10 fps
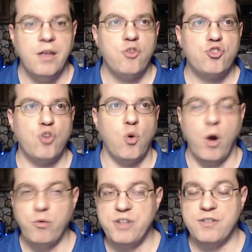So
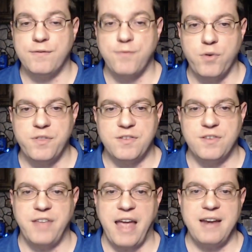one reason for this
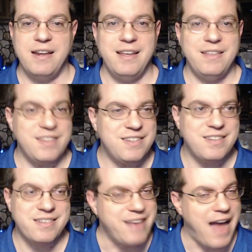is that this
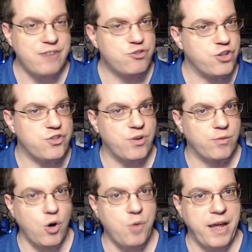is not just a
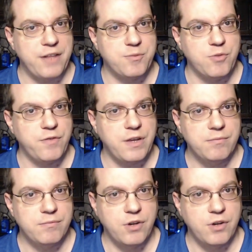romance movie.